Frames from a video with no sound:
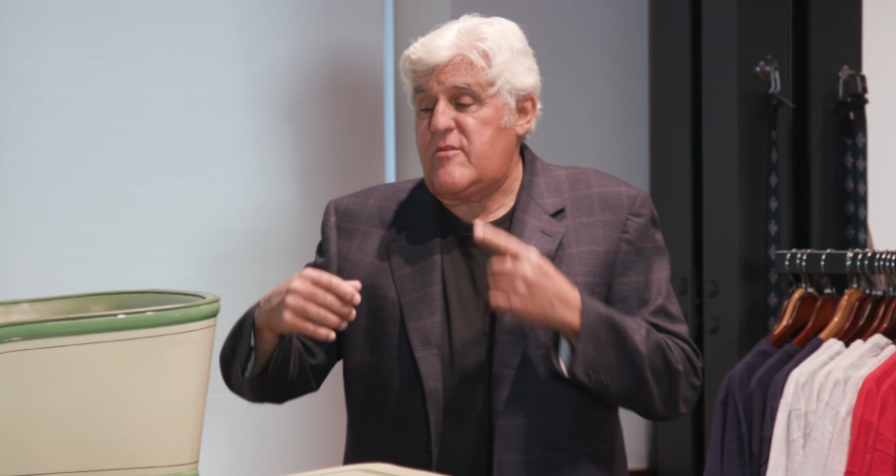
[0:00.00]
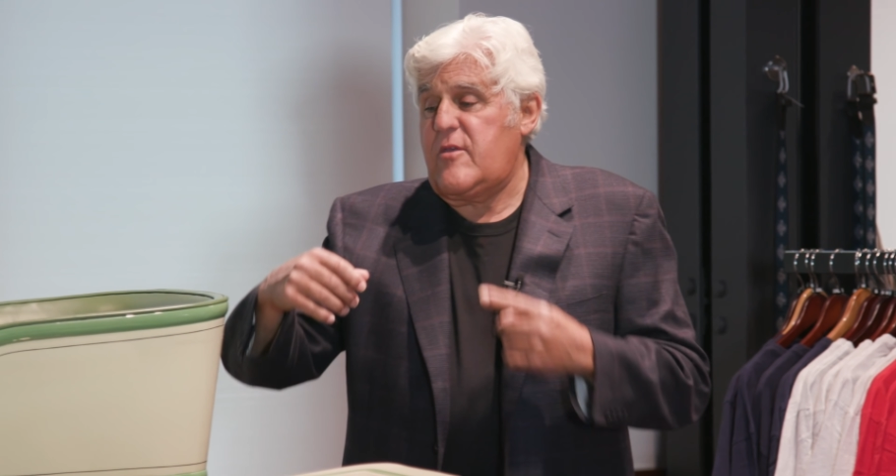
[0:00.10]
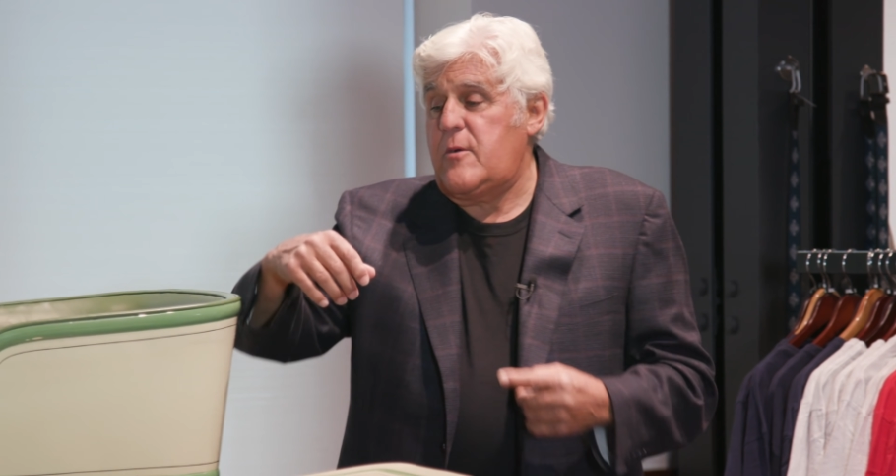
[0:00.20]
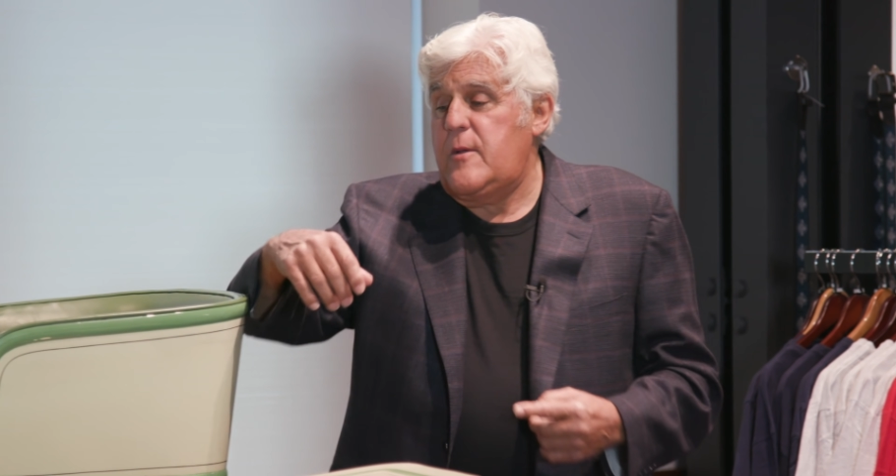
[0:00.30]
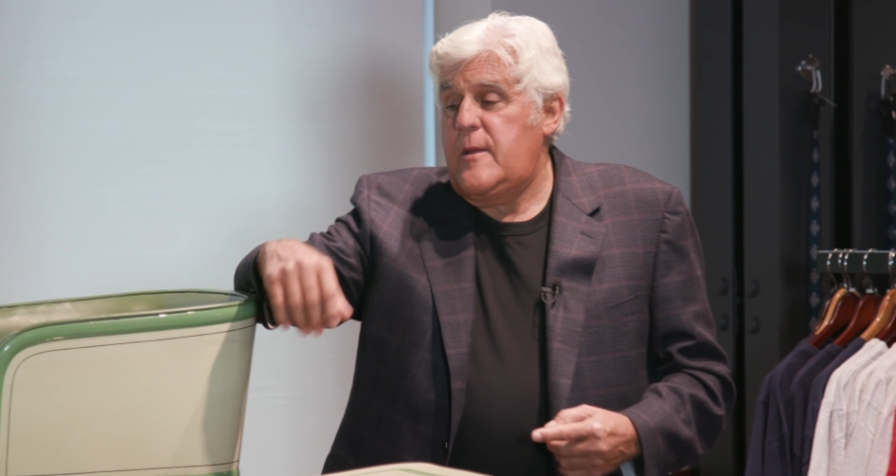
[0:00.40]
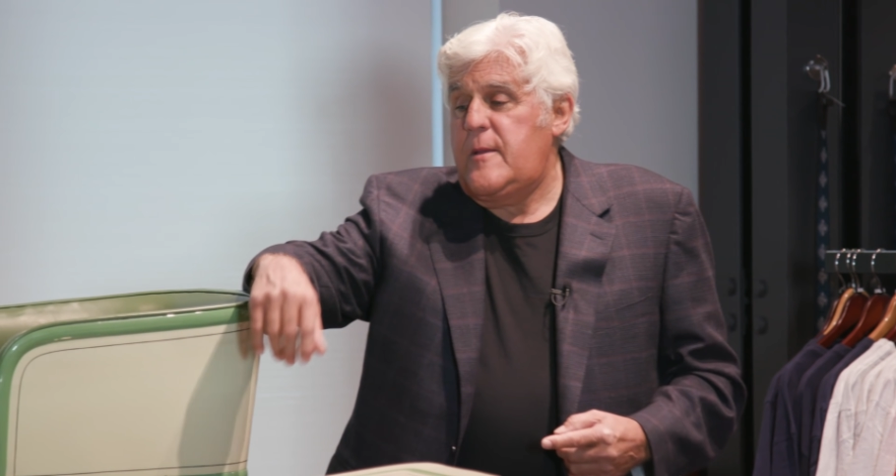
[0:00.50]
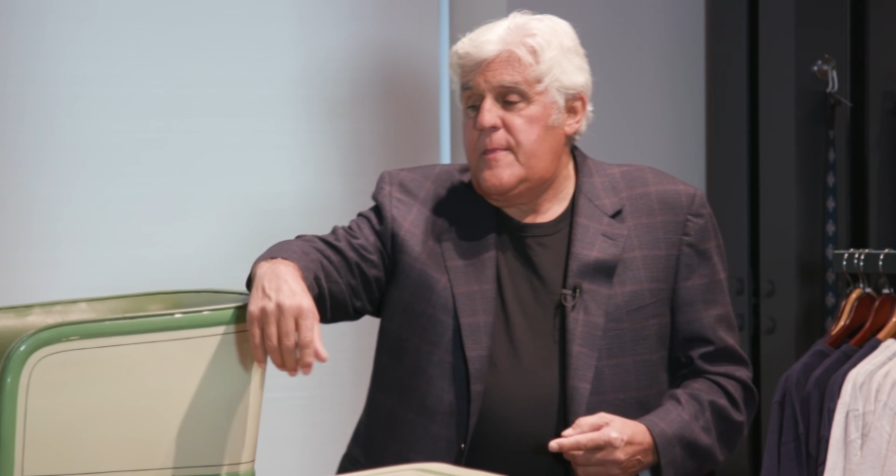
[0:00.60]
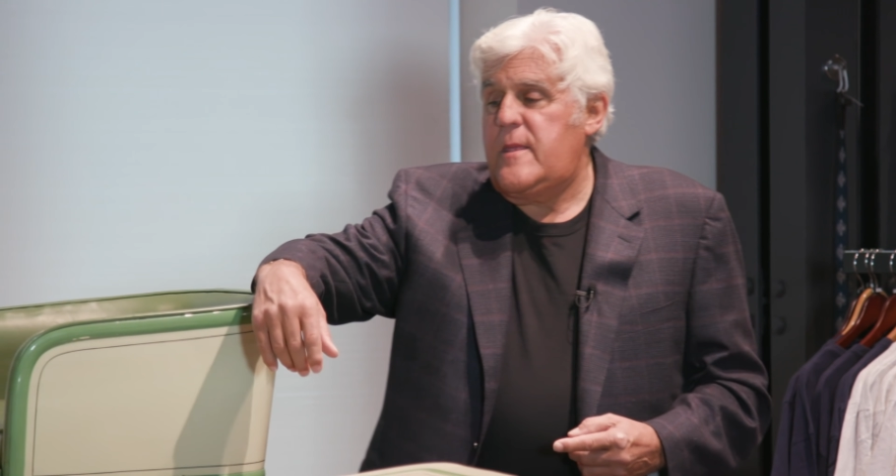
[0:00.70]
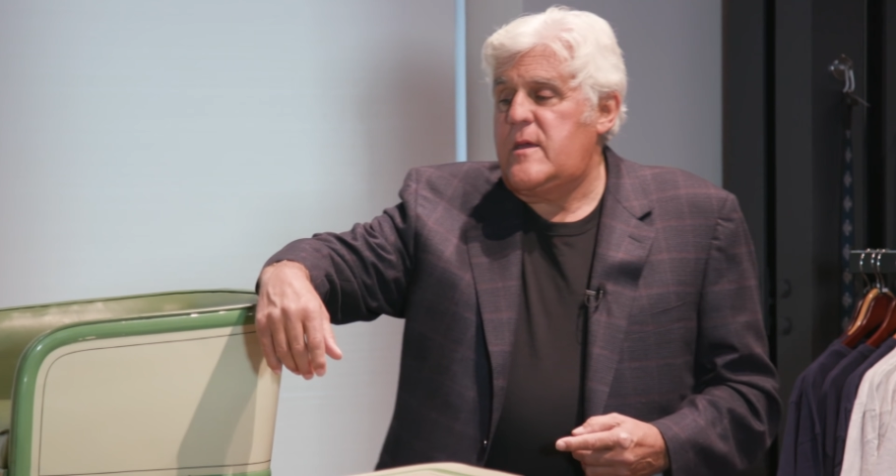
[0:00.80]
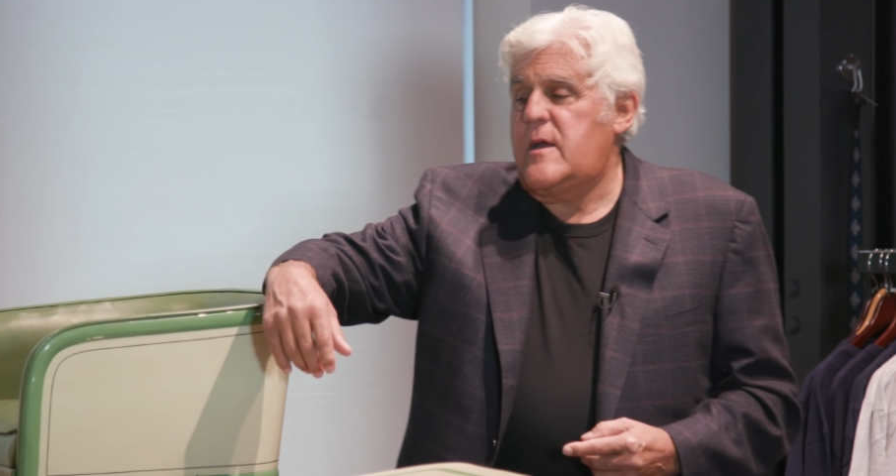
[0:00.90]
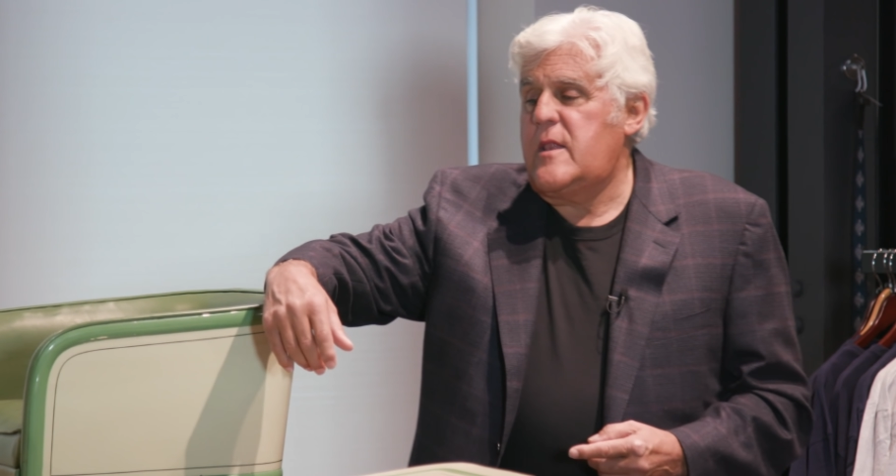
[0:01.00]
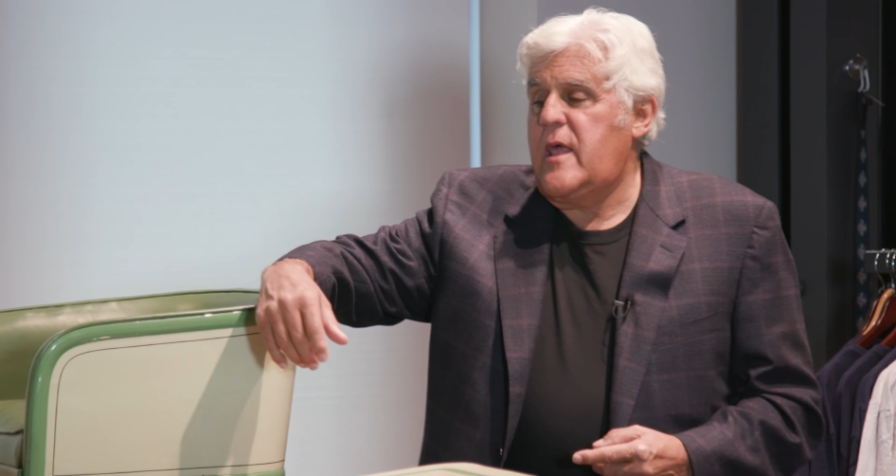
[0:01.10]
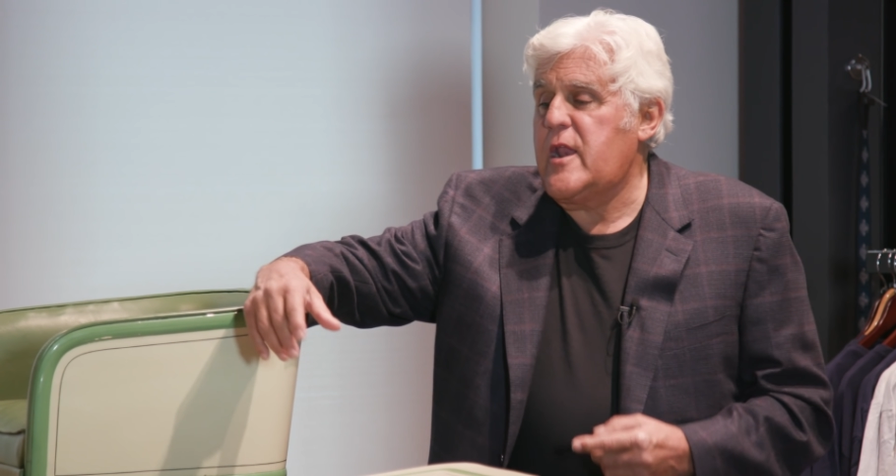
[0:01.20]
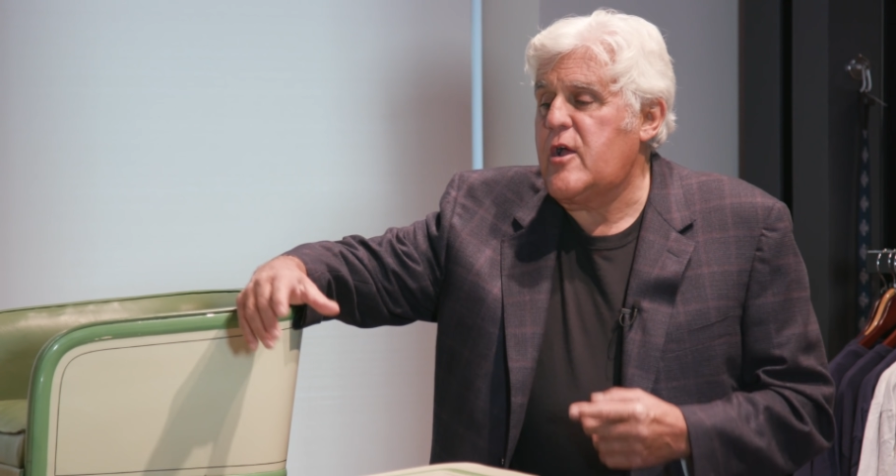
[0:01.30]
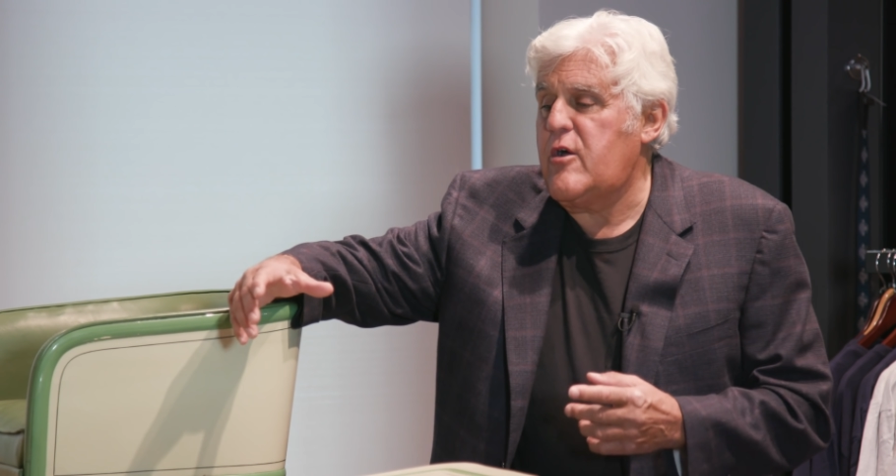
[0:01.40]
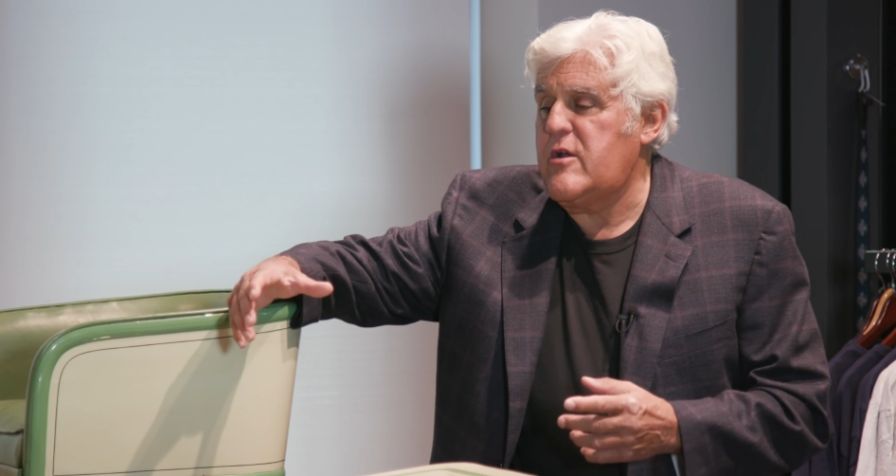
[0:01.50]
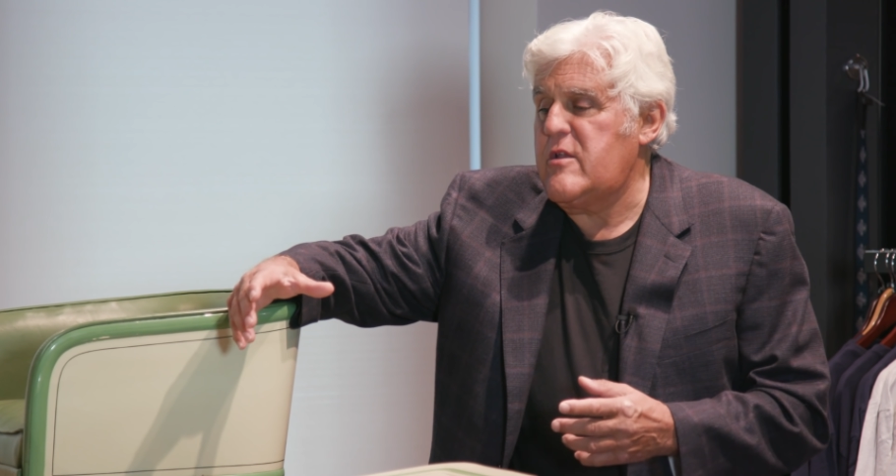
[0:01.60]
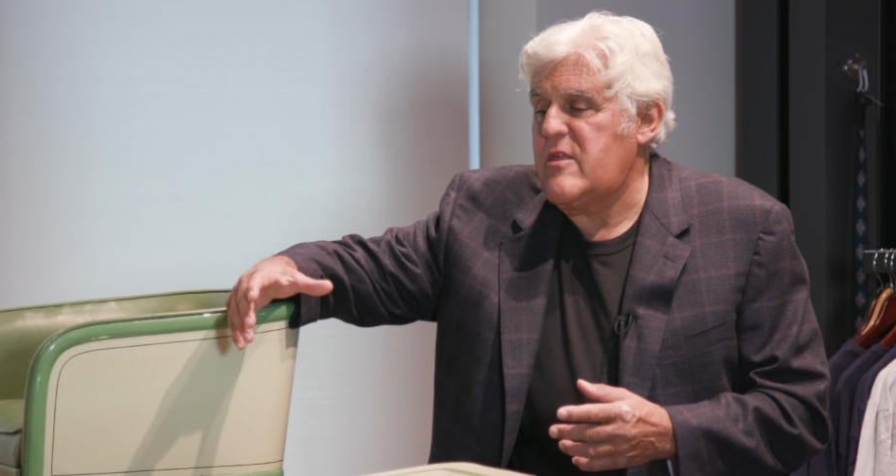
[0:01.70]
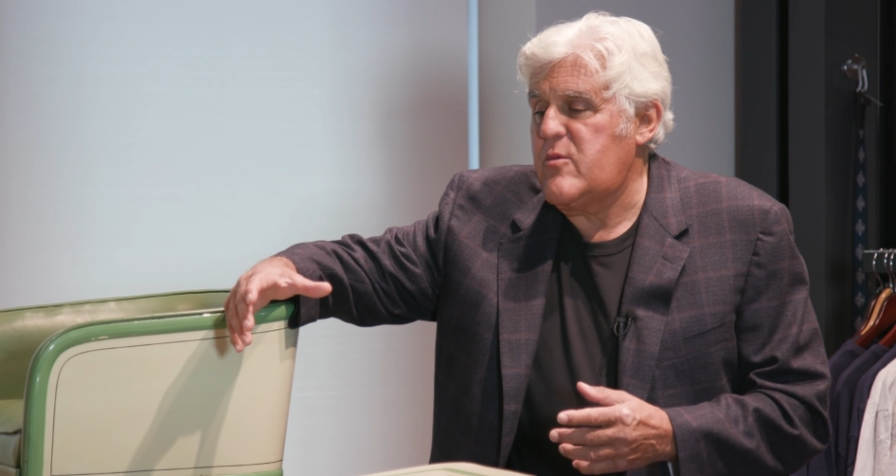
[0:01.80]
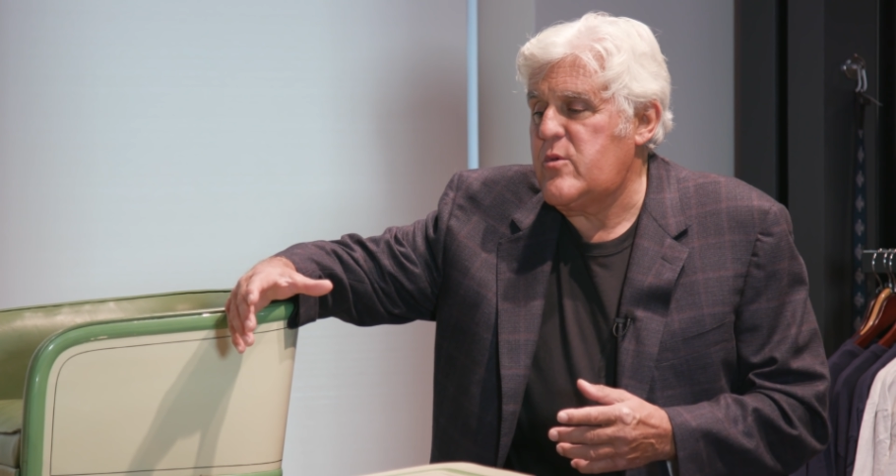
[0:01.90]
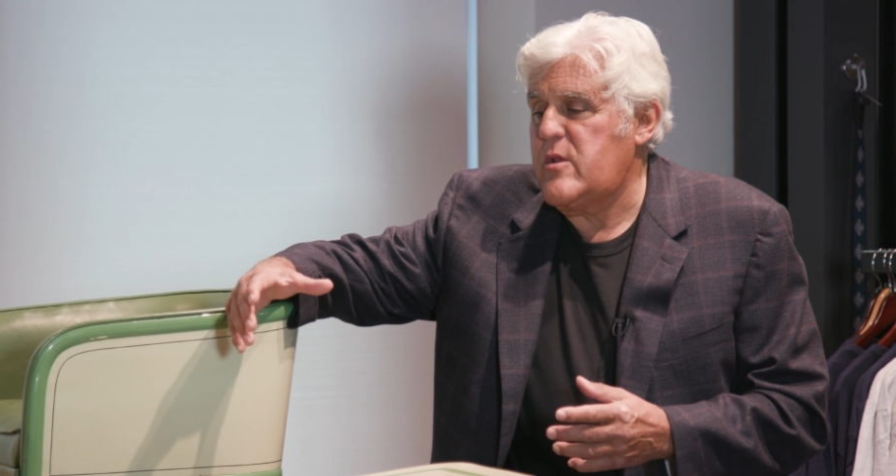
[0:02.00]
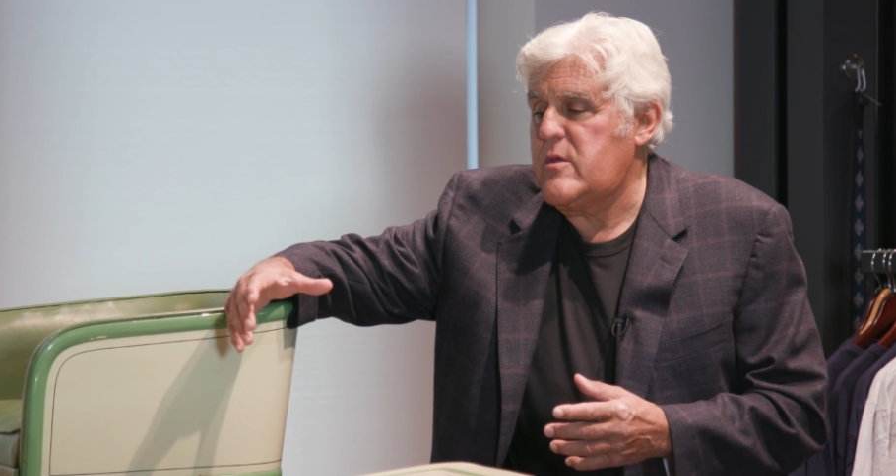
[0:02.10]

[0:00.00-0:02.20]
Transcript: So a lot of car dealers would